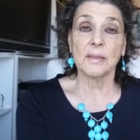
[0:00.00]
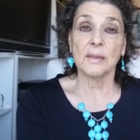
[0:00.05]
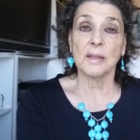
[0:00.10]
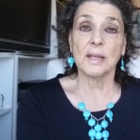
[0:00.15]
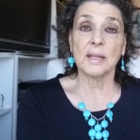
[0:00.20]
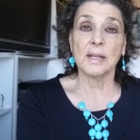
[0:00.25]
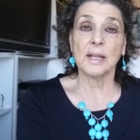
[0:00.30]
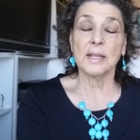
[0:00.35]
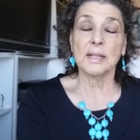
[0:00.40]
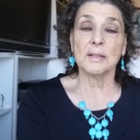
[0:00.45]

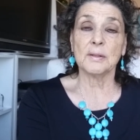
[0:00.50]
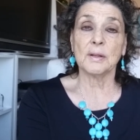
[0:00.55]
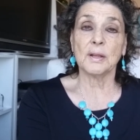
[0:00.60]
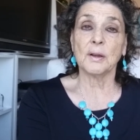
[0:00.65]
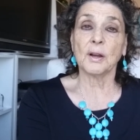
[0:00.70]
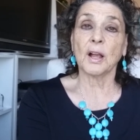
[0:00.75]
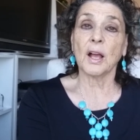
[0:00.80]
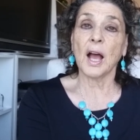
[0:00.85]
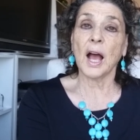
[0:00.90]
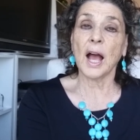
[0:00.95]
it
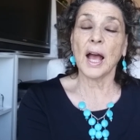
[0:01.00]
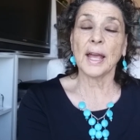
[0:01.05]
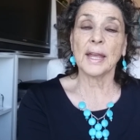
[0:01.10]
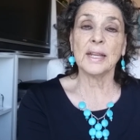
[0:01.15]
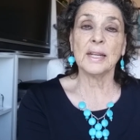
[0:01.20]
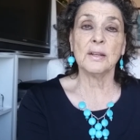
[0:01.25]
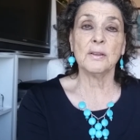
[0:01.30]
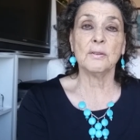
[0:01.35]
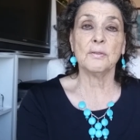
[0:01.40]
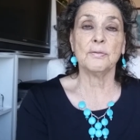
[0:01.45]

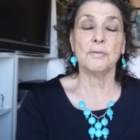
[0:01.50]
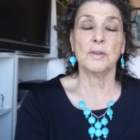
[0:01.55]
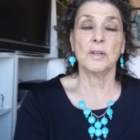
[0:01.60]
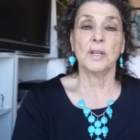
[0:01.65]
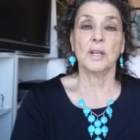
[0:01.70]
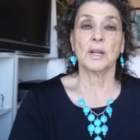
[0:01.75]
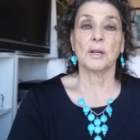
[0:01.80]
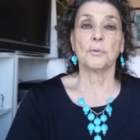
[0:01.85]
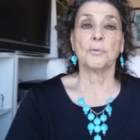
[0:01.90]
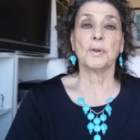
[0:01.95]
kind of
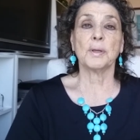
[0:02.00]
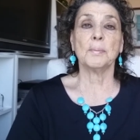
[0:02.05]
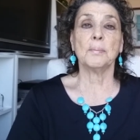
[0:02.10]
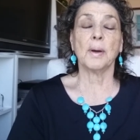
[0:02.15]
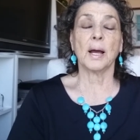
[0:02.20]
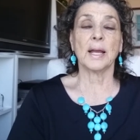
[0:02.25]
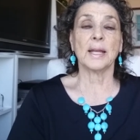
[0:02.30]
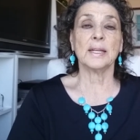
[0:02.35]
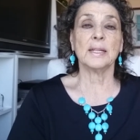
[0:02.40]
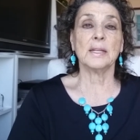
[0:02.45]

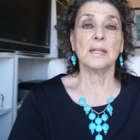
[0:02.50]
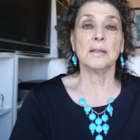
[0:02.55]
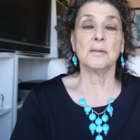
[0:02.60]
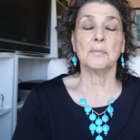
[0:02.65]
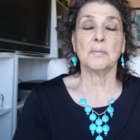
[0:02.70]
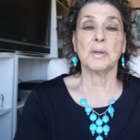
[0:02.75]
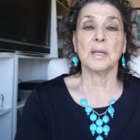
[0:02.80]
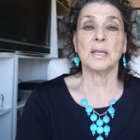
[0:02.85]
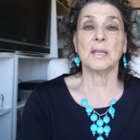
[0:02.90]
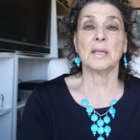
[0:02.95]
reminded
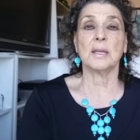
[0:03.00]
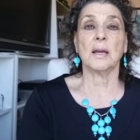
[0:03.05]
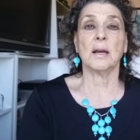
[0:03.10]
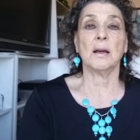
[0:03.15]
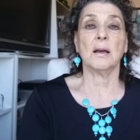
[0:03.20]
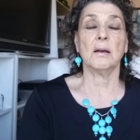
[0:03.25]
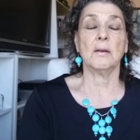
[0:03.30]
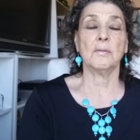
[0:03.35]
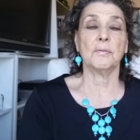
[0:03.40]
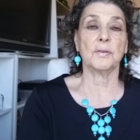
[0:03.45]
me
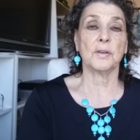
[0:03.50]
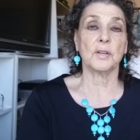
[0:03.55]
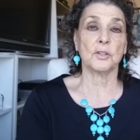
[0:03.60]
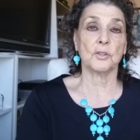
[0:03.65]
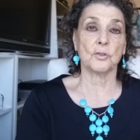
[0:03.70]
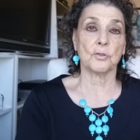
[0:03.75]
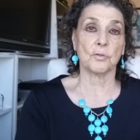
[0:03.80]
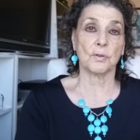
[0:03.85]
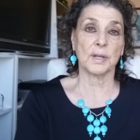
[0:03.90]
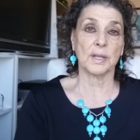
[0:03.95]
of
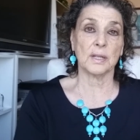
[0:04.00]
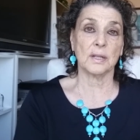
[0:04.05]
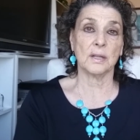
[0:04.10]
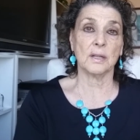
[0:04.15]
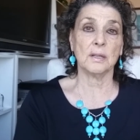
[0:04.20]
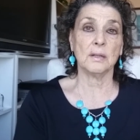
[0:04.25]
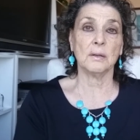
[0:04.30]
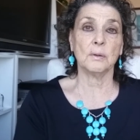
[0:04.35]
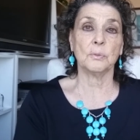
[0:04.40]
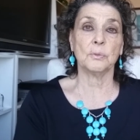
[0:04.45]

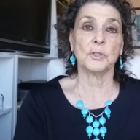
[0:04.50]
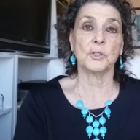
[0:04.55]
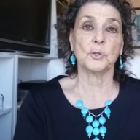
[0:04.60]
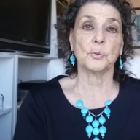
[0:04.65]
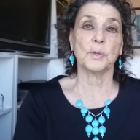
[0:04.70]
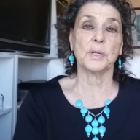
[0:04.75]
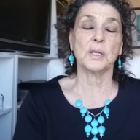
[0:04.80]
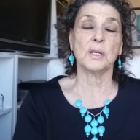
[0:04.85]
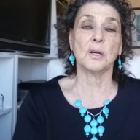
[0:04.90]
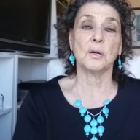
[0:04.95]
Katrina, which
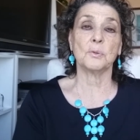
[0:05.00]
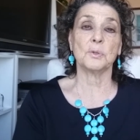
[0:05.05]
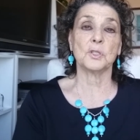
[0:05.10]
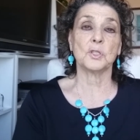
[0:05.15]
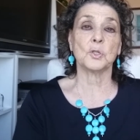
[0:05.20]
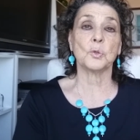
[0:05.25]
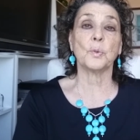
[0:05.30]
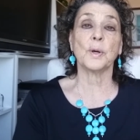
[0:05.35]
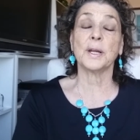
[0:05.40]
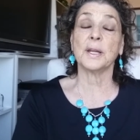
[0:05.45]
we know
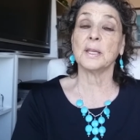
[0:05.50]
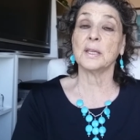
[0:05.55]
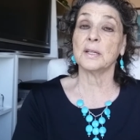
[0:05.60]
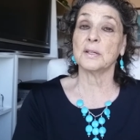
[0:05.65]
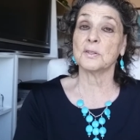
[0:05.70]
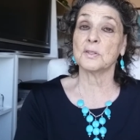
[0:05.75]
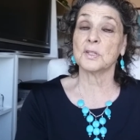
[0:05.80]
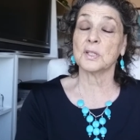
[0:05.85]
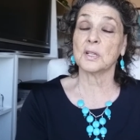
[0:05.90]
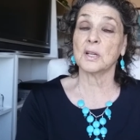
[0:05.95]
was 20
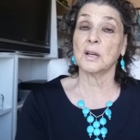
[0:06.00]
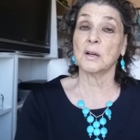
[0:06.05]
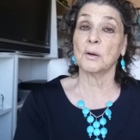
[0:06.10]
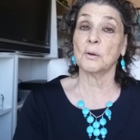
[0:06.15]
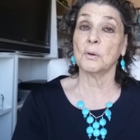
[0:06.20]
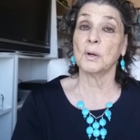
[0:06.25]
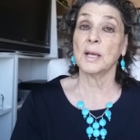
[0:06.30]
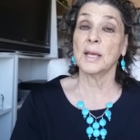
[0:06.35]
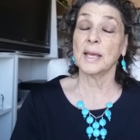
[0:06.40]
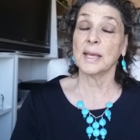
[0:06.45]
years
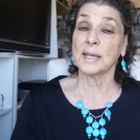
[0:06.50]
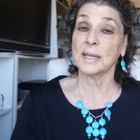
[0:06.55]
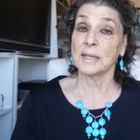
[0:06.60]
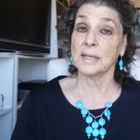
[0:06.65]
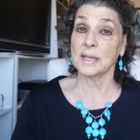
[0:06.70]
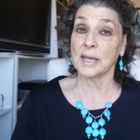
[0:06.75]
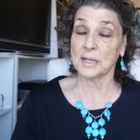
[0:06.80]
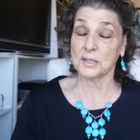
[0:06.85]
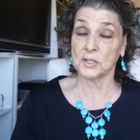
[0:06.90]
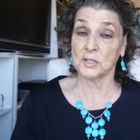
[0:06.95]
ago
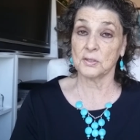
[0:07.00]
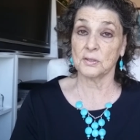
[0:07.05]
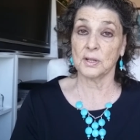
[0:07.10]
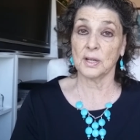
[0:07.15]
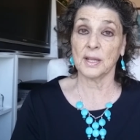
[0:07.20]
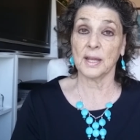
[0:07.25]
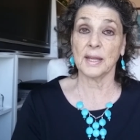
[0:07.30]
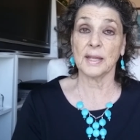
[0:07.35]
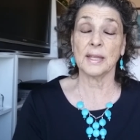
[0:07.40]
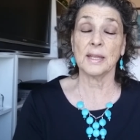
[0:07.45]

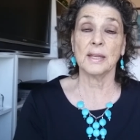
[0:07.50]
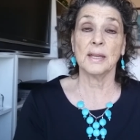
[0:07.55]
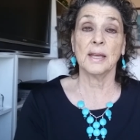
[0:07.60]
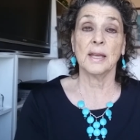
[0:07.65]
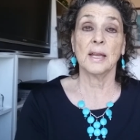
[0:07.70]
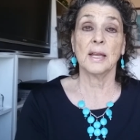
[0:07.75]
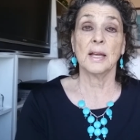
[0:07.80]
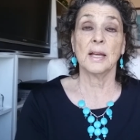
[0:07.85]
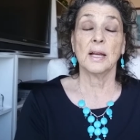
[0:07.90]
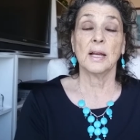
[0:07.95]
yesterday.
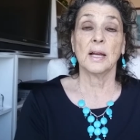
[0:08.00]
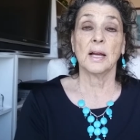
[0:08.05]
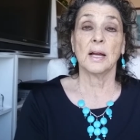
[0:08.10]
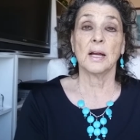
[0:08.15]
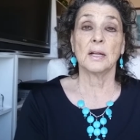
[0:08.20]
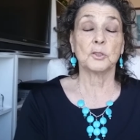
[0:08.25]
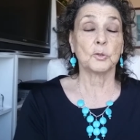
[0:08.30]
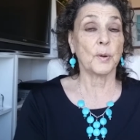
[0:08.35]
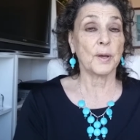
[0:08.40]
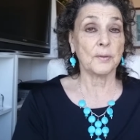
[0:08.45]

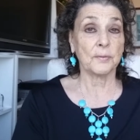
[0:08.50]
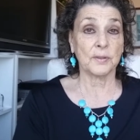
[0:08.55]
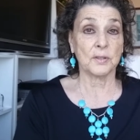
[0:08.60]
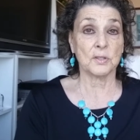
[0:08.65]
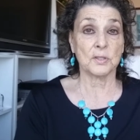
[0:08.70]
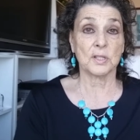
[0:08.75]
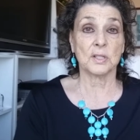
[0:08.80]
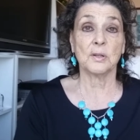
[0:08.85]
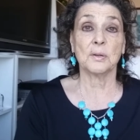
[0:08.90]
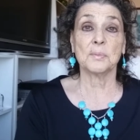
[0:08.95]
Uh, 12
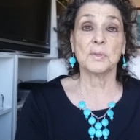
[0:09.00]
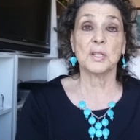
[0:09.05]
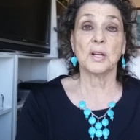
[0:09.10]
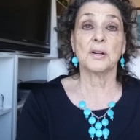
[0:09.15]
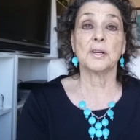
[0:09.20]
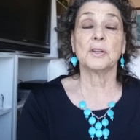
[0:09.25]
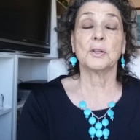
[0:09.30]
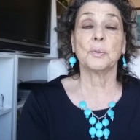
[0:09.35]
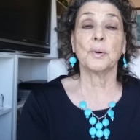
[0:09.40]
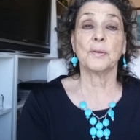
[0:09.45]
years ago, I'm
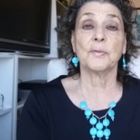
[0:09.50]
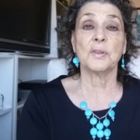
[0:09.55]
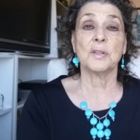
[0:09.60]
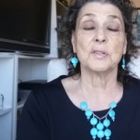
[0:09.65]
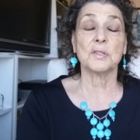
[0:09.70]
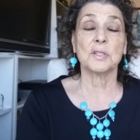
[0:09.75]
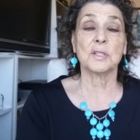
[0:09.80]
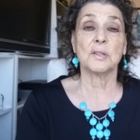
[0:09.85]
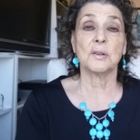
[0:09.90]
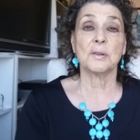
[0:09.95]
sorry, 12
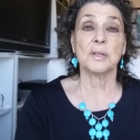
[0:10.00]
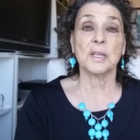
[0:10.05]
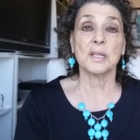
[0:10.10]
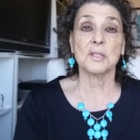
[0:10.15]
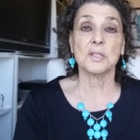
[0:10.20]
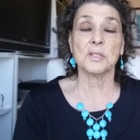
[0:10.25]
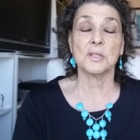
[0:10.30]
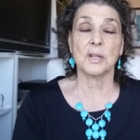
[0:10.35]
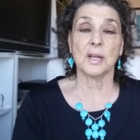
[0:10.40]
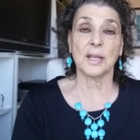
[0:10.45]
years ago
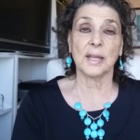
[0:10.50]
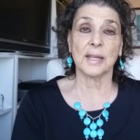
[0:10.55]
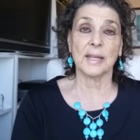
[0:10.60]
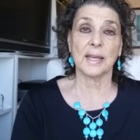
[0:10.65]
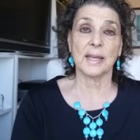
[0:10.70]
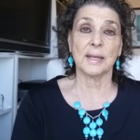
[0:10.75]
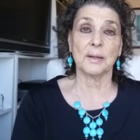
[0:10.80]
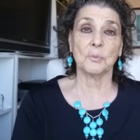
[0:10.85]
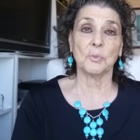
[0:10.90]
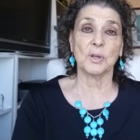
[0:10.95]

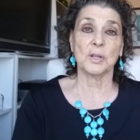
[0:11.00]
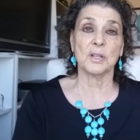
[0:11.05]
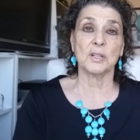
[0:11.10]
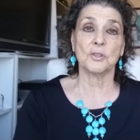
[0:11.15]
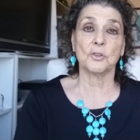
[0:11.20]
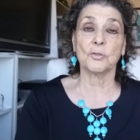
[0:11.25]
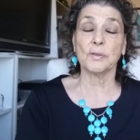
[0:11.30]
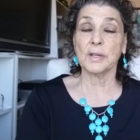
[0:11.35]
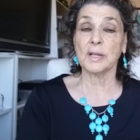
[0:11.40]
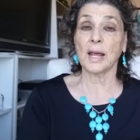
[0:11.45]
yesterday. And when
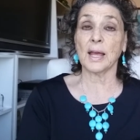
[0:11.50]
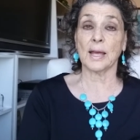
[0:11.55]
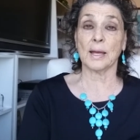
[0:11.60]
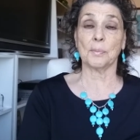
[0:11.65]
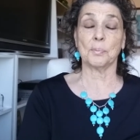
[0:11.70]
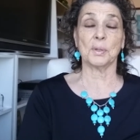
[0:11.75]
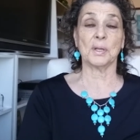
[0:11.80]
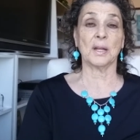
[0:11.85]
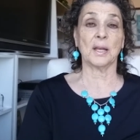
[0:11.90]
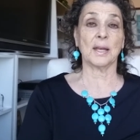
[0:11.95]
Katrina
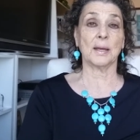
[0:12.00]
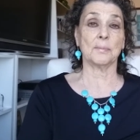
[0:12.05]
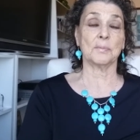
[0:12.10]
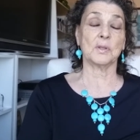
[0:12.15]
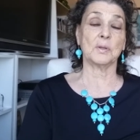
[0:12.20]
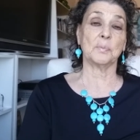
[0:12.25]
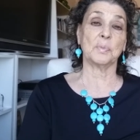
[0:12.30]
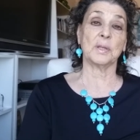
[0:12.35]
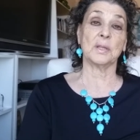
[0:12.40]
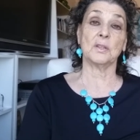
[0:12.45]
happened, I
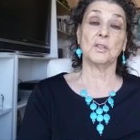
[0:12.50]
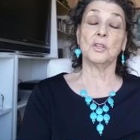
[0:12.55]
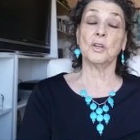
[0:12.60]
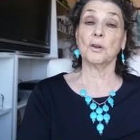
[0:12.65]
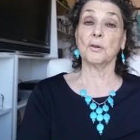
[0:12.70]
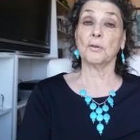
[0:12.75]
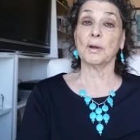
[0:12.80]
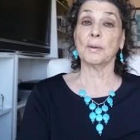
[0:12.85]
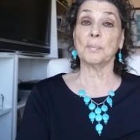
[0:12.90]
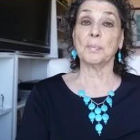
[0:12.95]
happened to be in
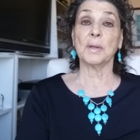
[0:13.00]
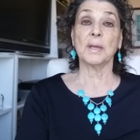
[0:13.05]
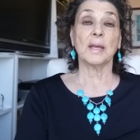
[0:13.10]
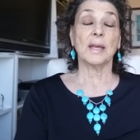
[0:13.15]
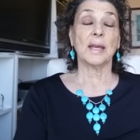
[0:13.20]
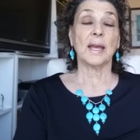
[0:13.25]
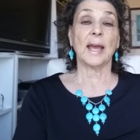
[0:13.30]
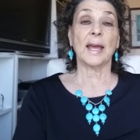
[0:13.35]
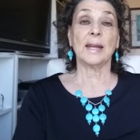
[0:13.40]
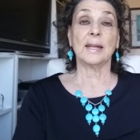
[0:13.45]
Europe
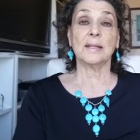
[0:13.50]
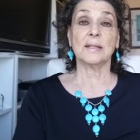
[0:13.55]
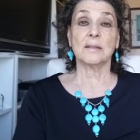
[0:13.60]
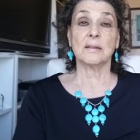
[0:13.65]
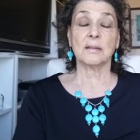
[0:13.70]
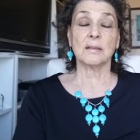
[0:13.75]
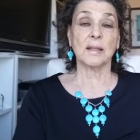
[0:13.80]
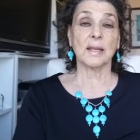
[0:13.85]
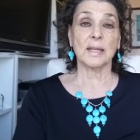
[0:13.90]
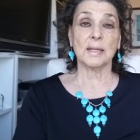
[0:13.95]
and it
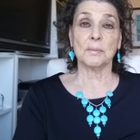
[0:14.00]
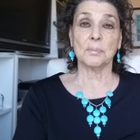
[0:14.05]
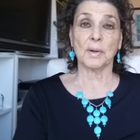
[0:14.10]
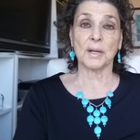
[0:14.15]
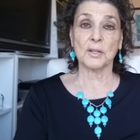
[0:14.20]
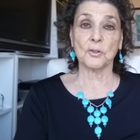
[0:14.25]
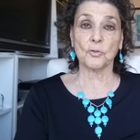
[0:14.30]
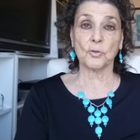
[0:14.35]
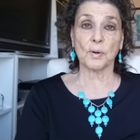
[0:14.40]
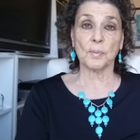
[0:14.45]
delayed
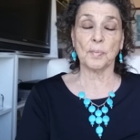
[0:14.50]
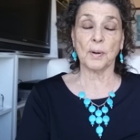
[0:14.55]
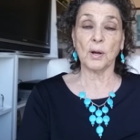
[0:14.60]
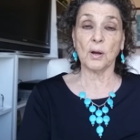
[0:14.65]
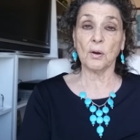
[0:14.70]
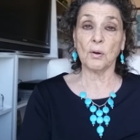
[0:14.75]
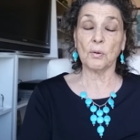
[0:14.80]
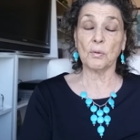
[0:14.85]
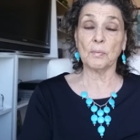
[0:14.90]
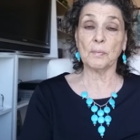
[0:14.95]
my trip
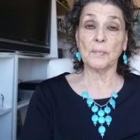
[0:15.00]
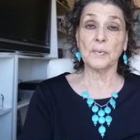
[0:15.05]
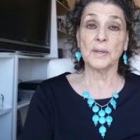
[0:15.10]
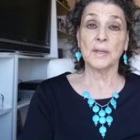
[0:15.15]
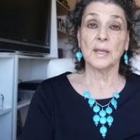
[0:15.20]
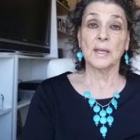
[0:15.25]
home.